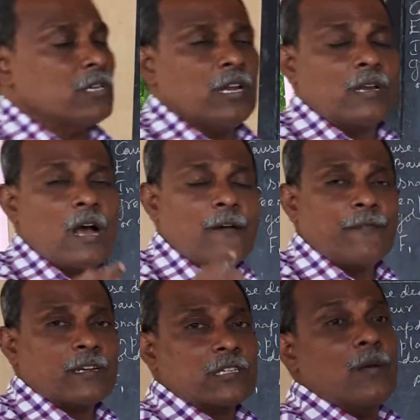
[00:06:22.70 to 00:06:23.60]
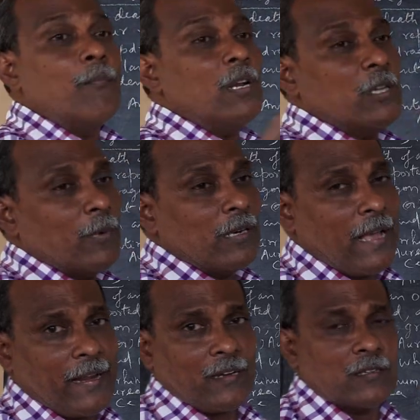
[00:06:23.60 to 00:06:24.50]
gene affects multiple
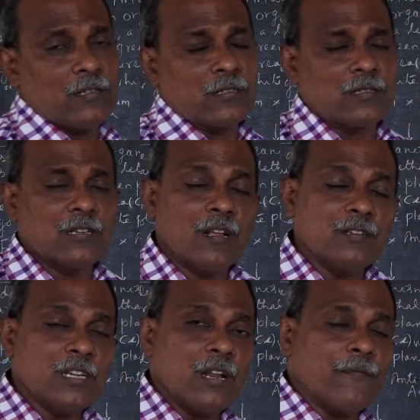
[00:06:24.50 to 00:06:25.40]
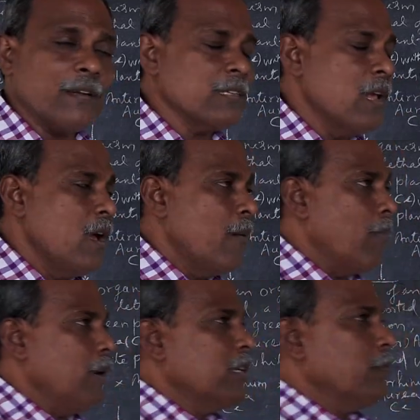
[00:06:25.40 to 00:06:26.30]
characters. Single gene affects
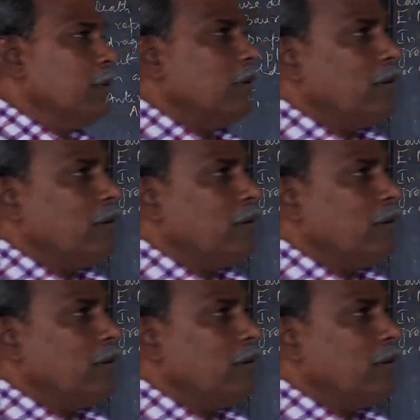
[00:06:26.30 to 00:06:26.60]
multiple